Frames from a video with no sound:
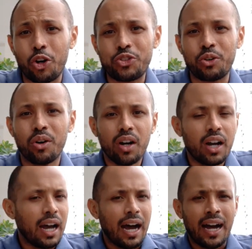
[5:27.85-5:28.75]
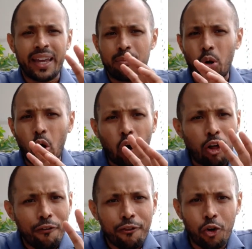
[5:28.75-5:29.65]
So I am
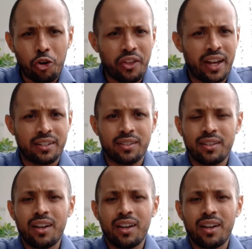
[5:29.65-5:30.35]
all for that.